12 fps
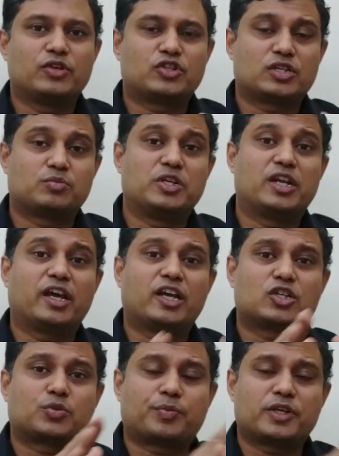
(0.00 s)
which has been
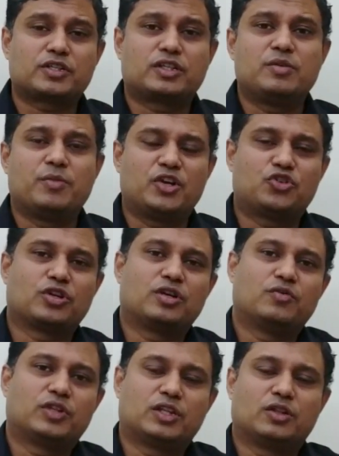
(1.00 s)
expressly
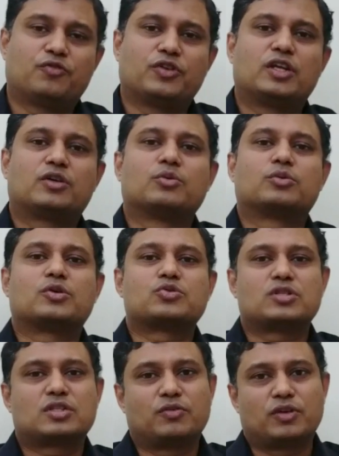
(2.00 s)
mentioned within the FIDIC
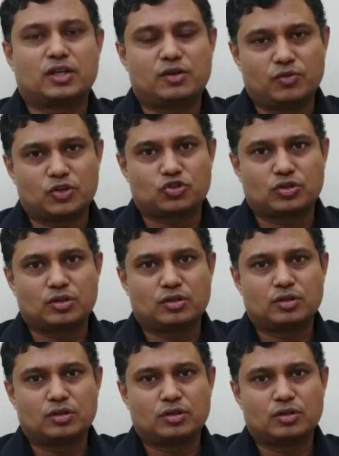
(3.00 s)
2017 version.